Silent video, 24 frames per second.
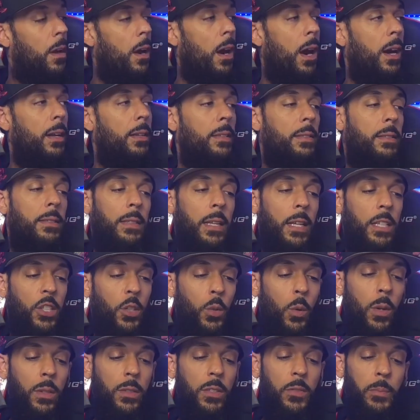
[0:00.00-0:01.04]
right, this next
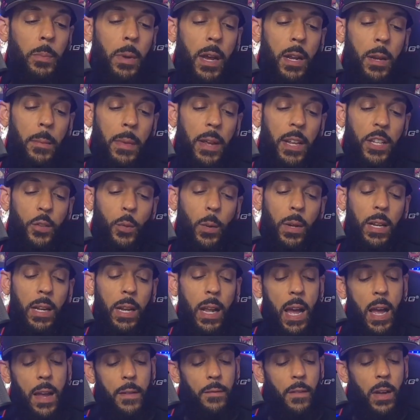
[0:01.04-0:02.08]
one, Spider-Man
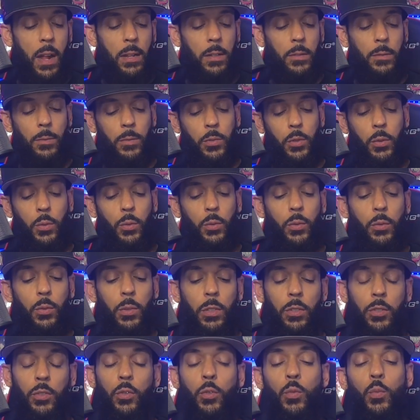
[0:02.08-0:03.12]
29 volume 2
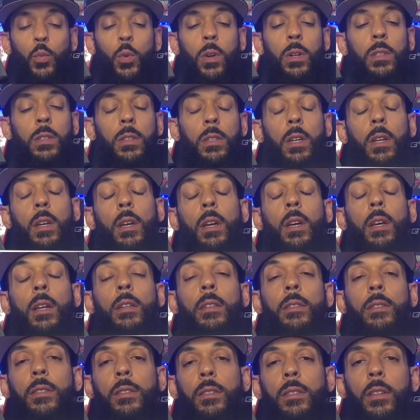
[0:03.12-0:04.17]
issue 1.
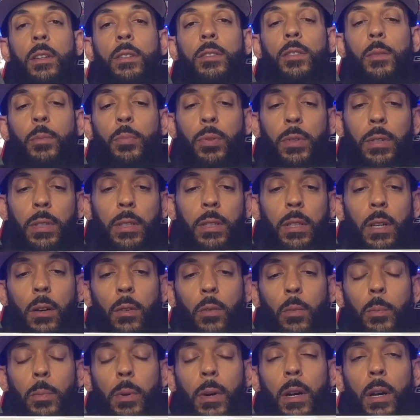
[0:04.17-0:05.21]
This is just a pretty
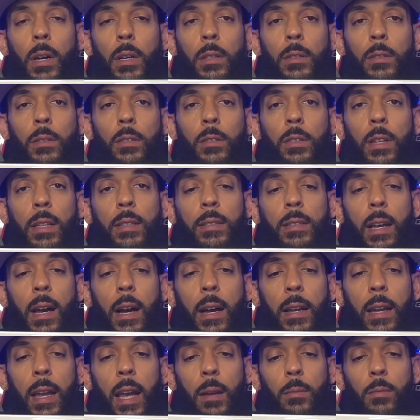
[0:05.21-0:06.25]
dope J.
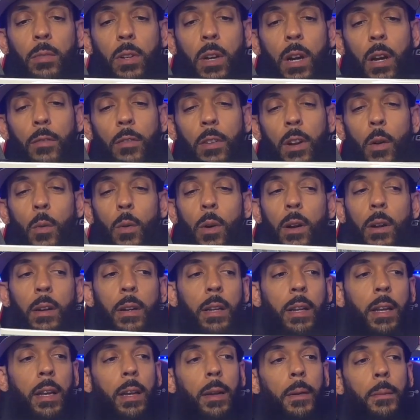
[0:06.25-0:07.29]
Scott Campbell cover I wanted to
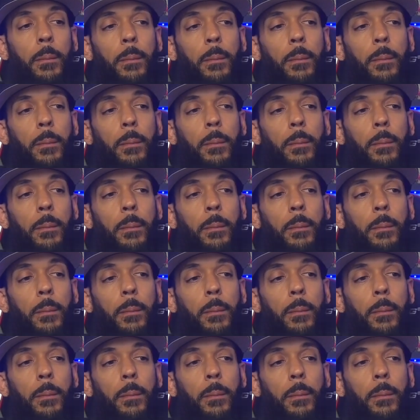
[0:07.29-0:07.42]
get.